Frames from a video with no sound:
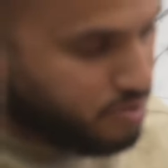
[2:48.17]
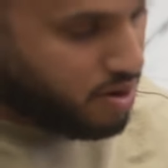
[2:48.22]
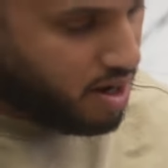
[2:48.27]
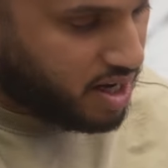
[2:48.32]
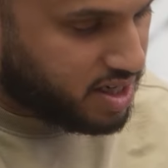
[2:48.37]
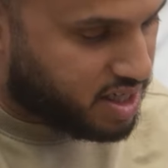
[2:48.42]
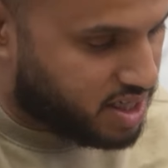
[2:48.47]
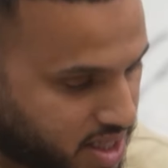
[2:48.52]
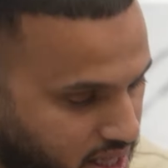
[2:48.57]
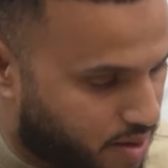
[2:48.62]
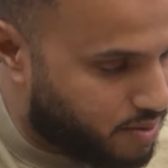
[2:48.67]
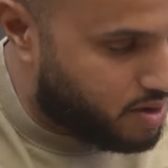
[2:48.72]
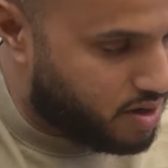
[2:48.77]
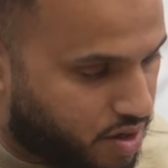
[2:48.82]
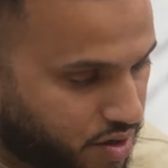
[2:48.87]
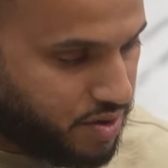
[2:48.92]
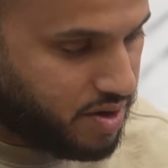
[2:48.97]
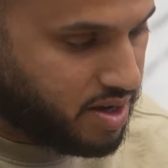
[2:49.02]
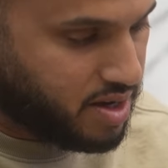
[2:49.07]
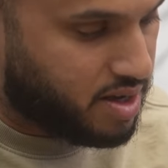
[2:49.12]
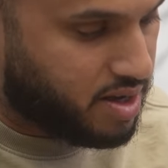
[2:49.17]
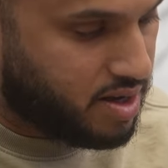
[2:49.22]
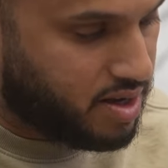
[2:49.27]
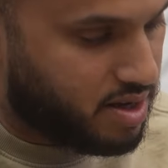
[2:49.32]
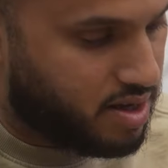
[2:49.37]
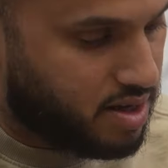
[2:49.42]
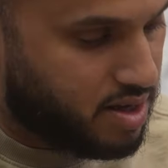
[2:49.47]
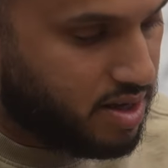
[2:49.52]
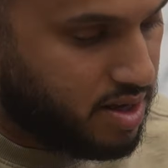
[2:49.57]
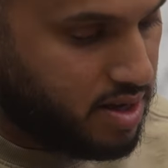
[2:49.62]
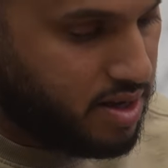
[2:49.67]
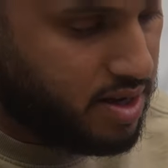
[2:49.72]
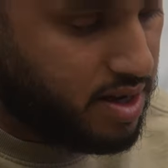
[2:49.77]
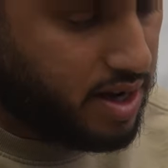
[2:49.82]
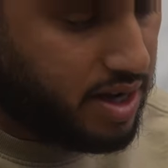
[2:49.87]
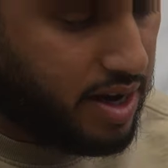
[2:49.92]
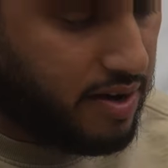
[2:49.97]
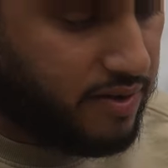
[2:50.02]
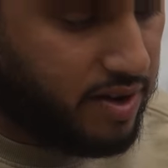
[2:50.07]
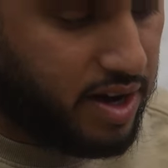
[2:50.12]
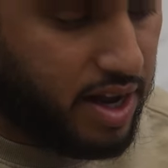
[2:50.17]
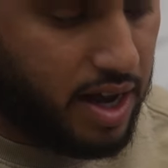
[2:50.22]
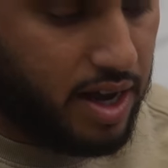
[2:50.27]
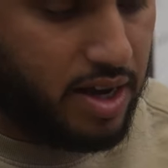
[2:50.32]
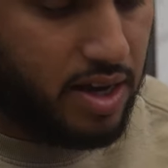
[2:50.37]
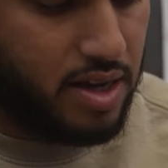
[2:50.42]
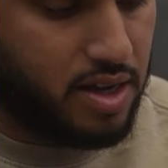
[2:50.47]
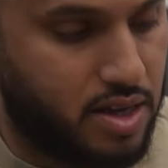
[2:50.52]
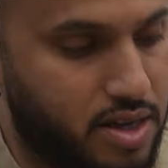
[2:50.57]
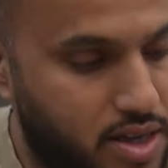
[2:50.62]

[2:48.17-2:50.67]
project that we're doing. And every day,